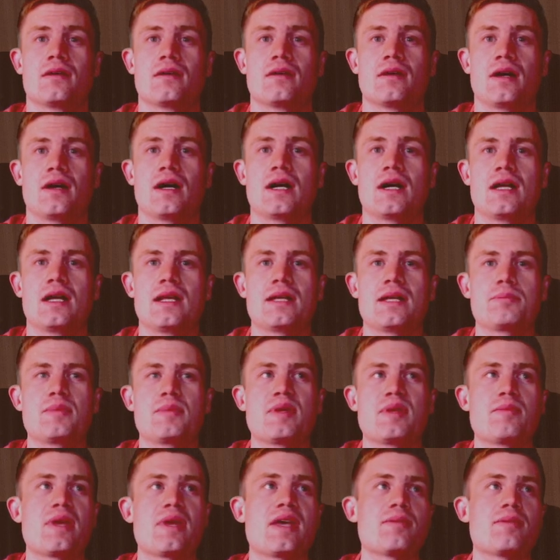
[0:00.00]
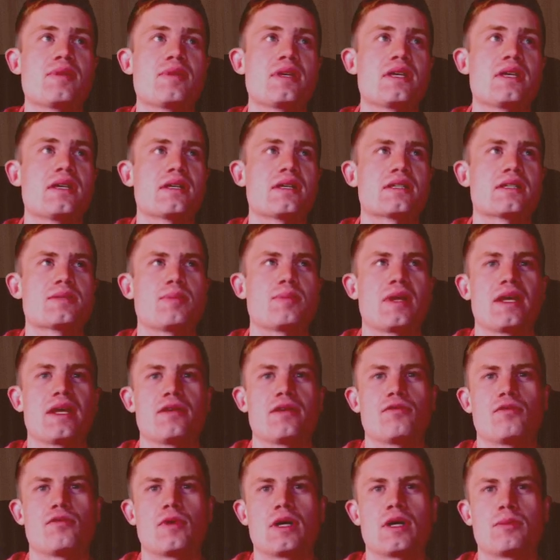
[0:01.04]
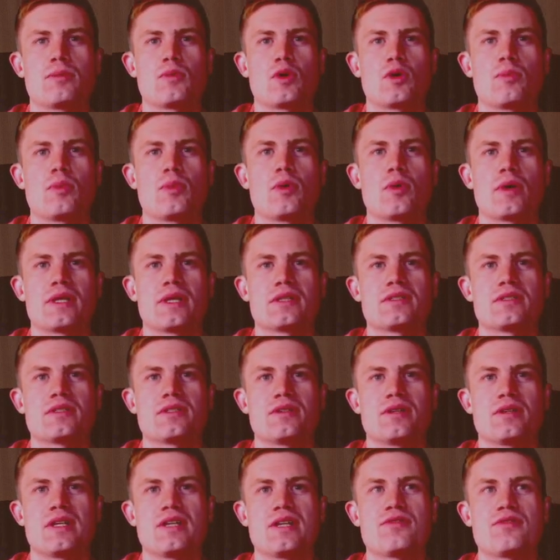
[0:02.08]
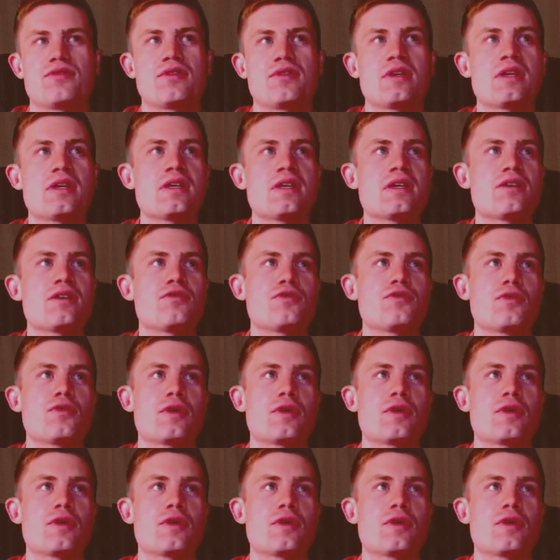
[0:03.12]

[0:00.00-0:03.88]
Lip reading: Let me maybe explain one more point here. If here, for